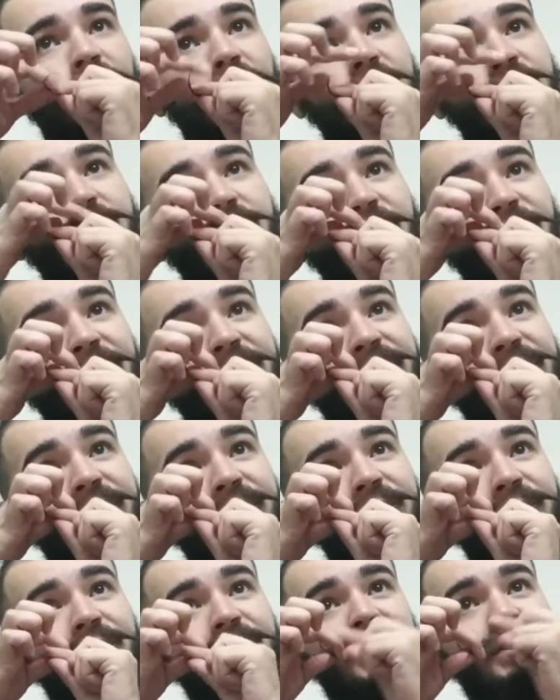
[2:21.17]
So what I
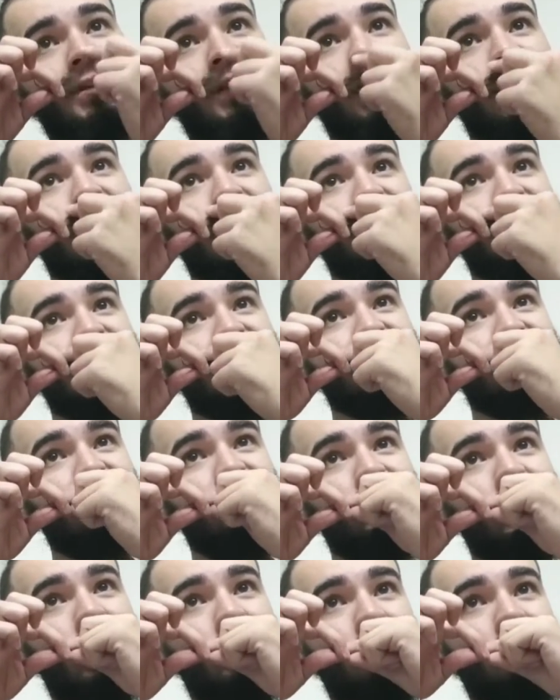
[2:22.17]
do is I kind of just
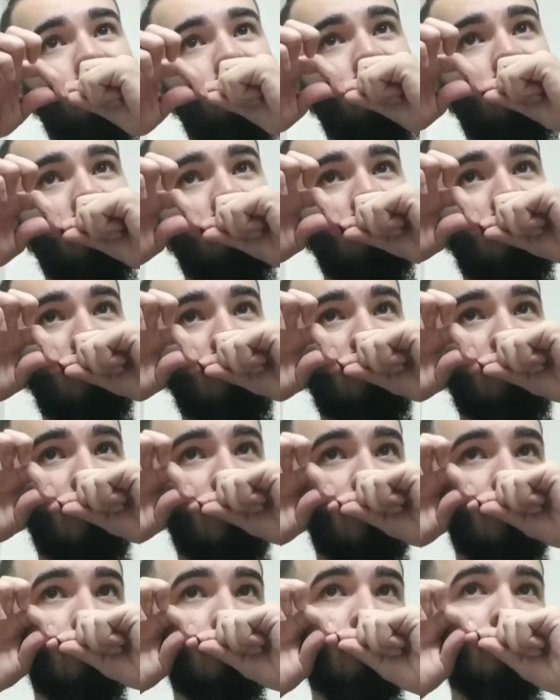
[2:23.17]
wrap it around my
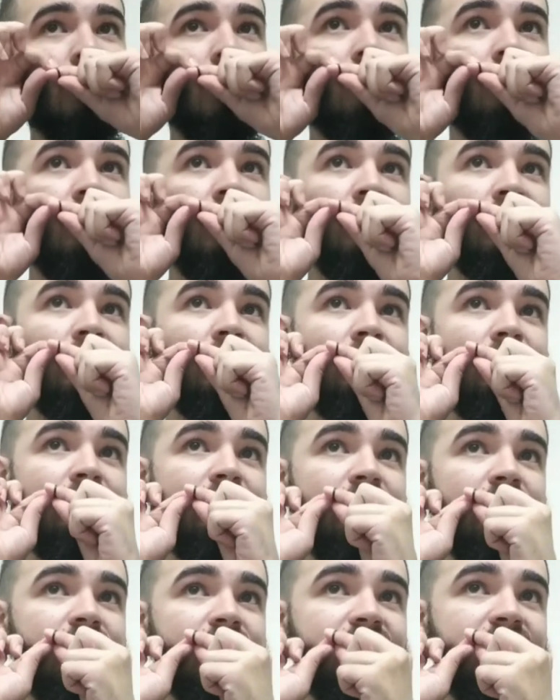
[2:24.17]
finger. Now I know if
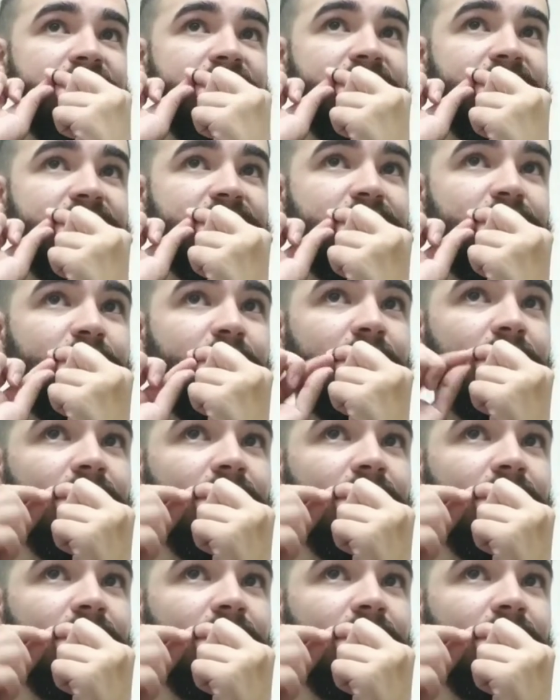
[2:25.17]
yours isn't super